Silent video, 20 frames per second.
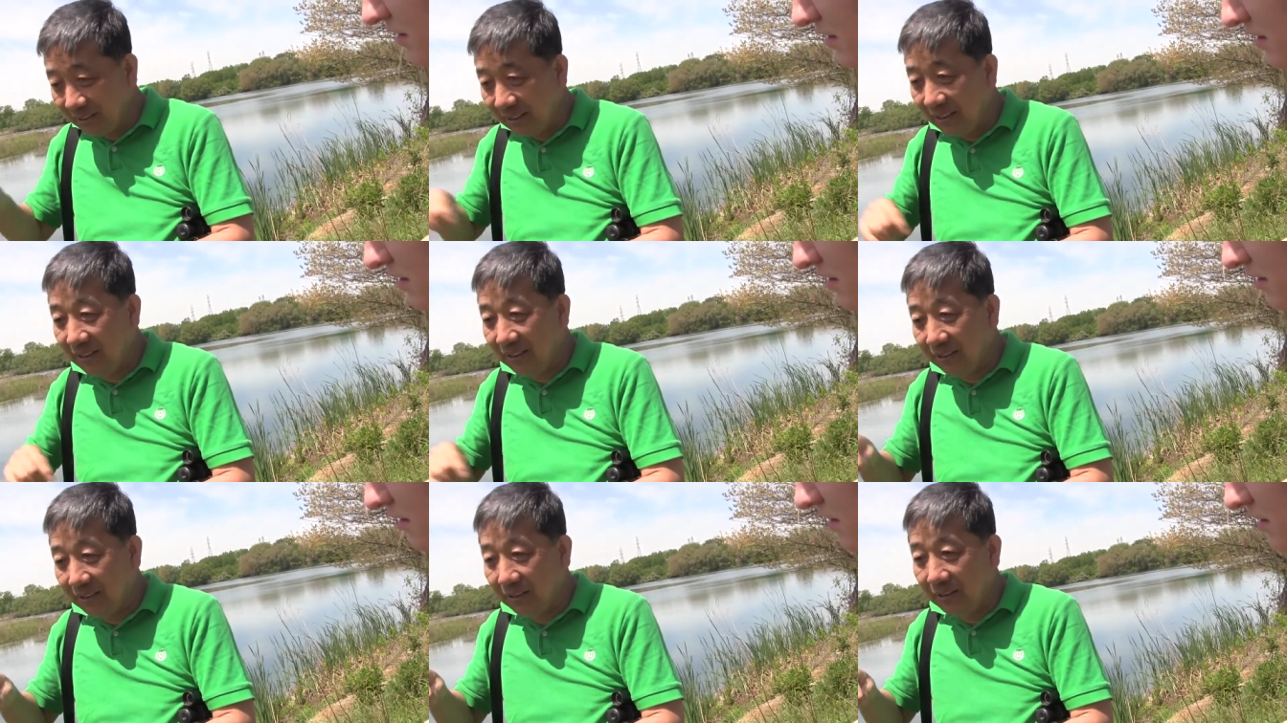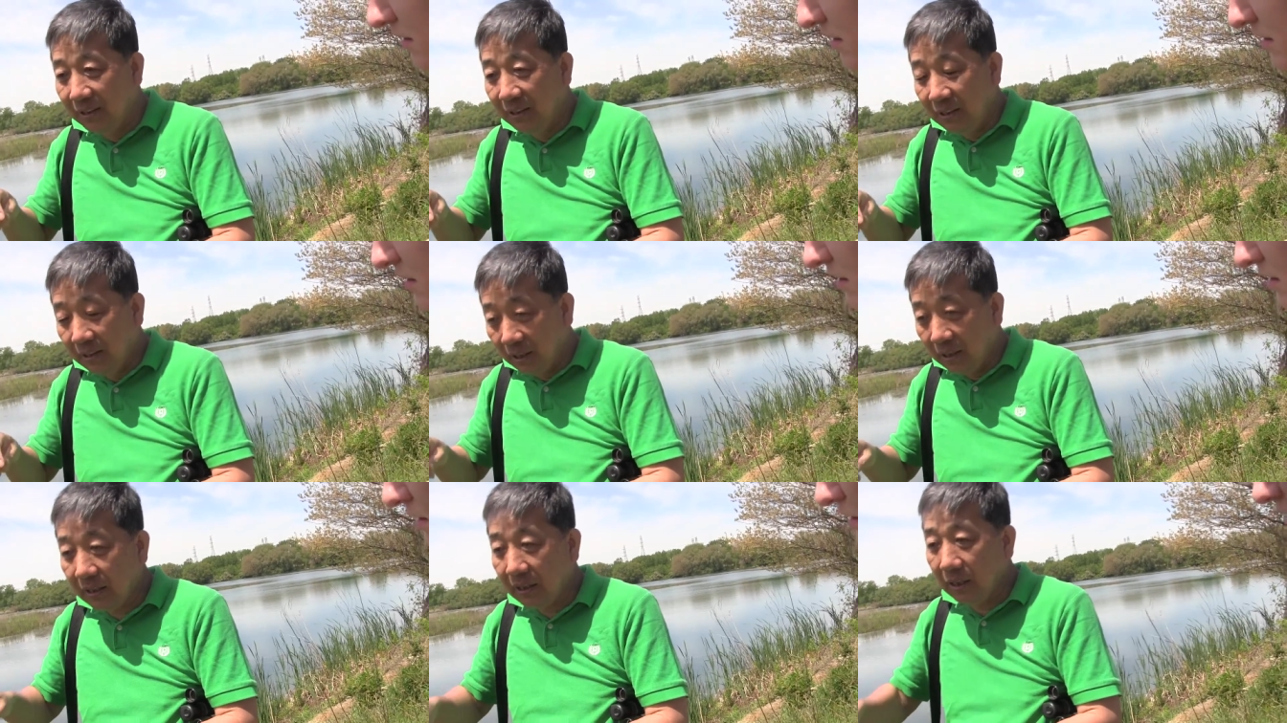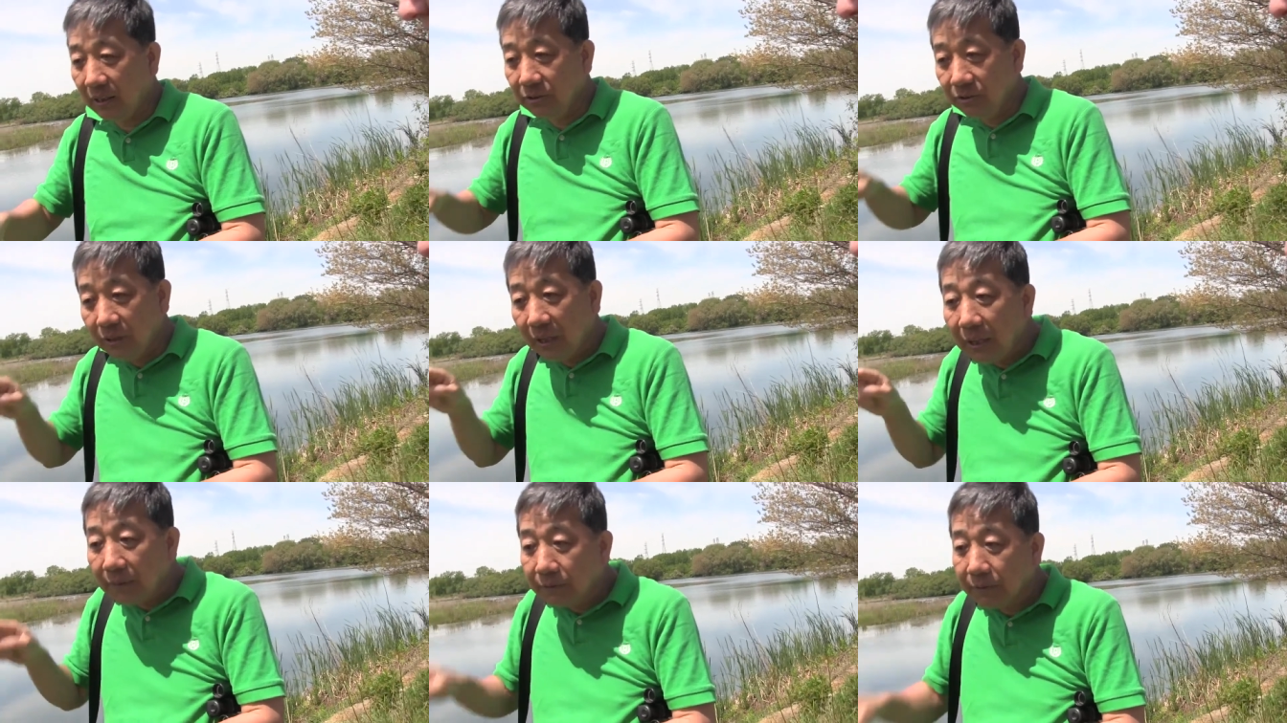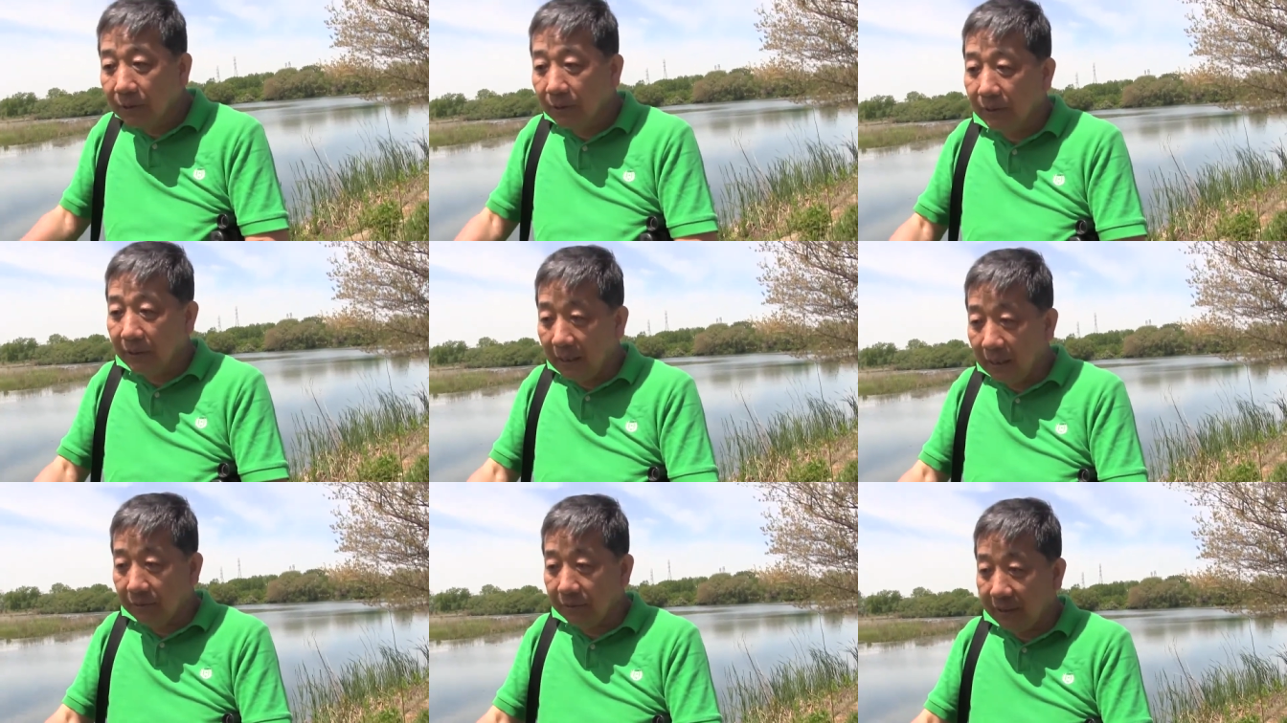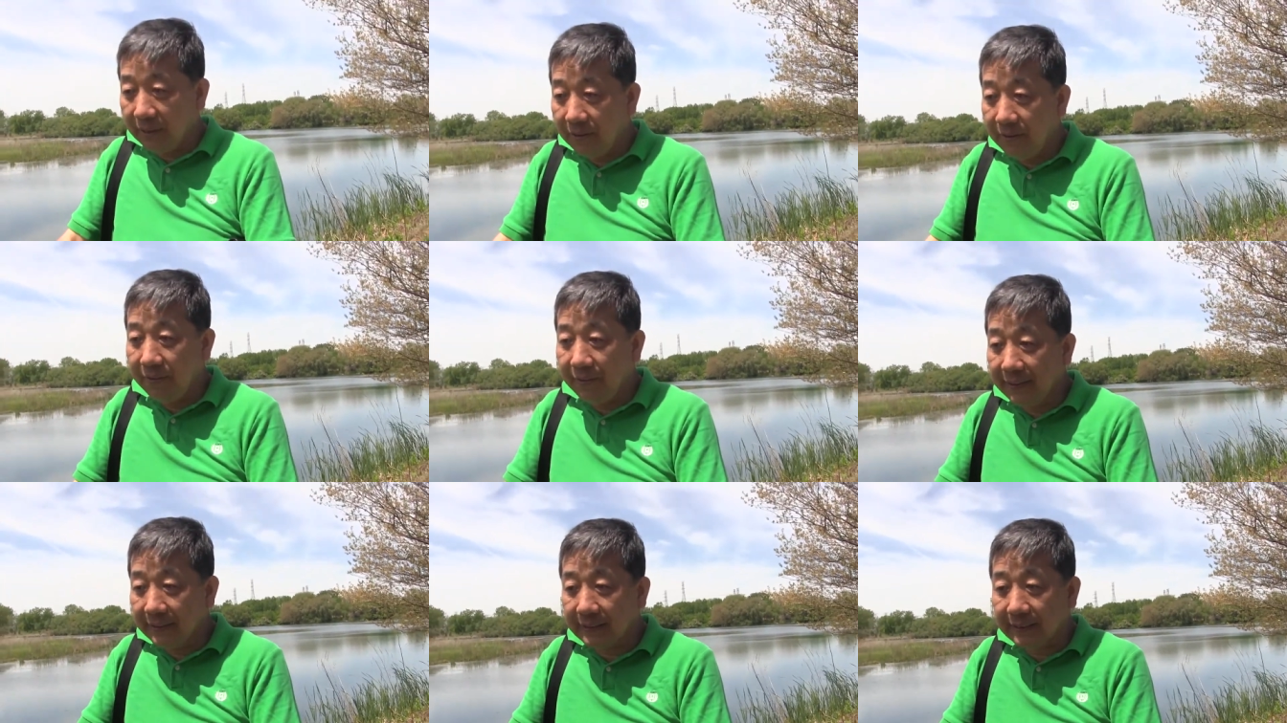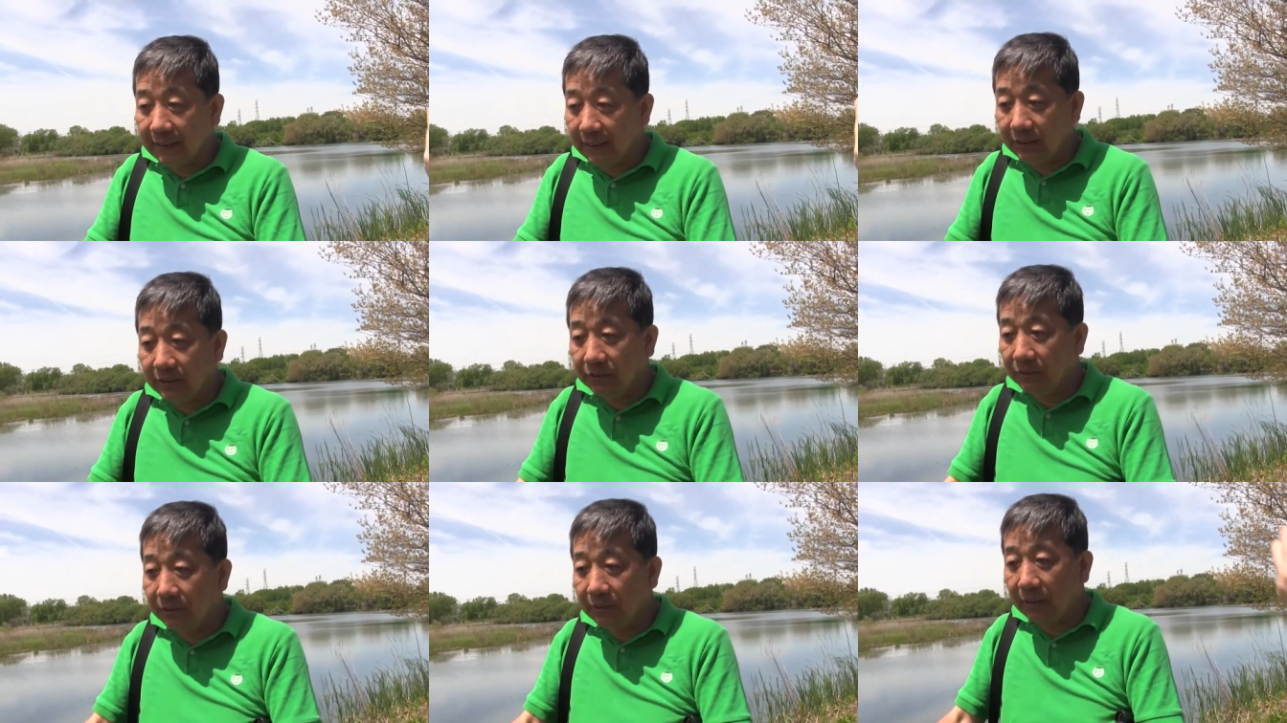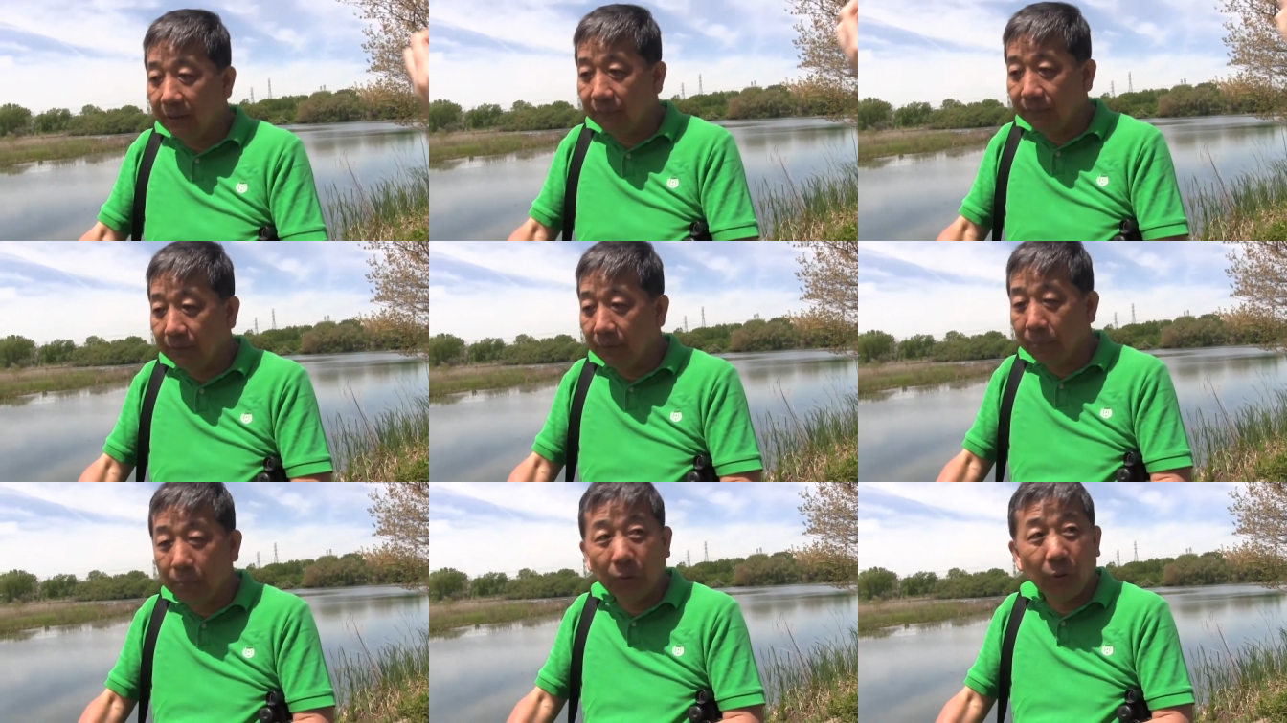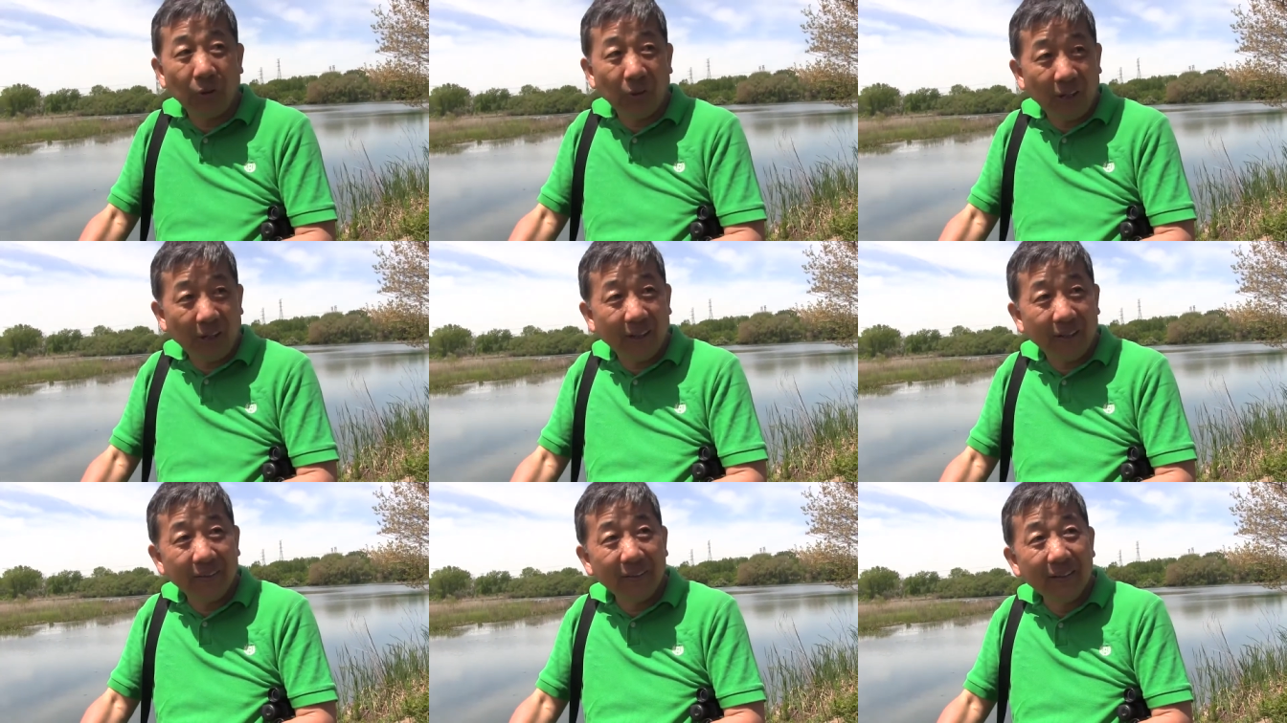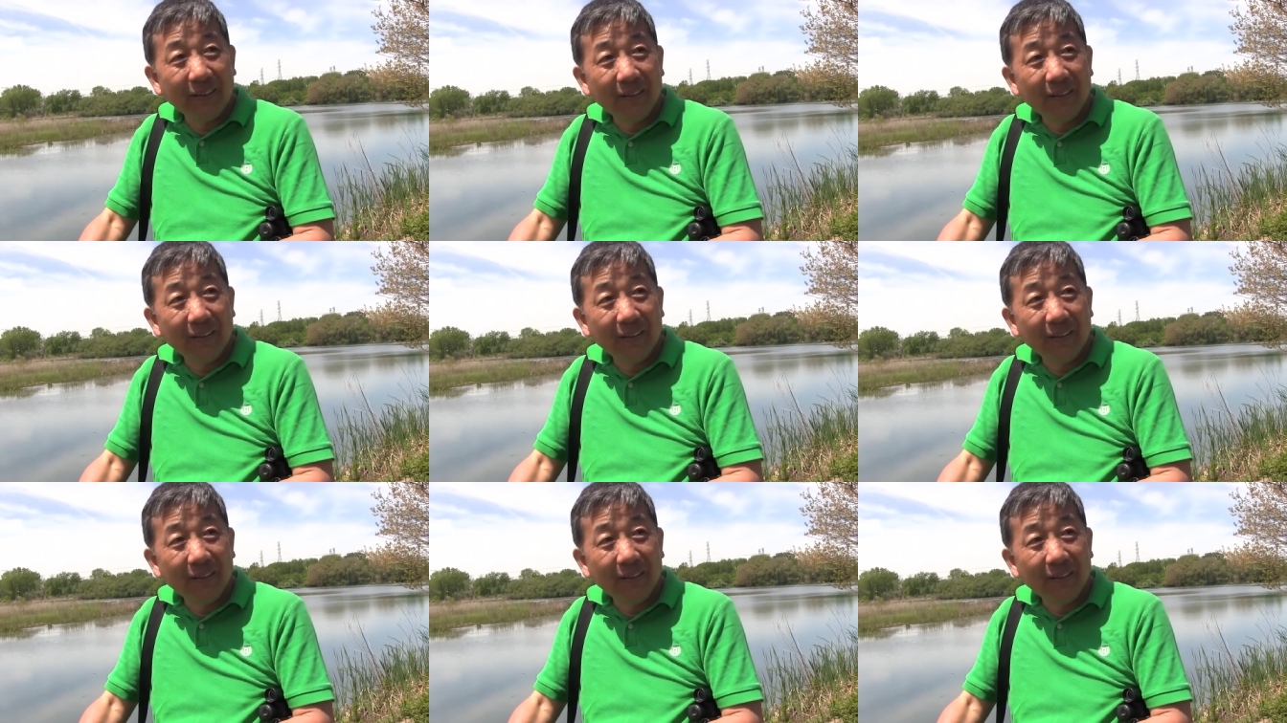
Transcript: And uh, again, you have to now. In this case, you have to boil it.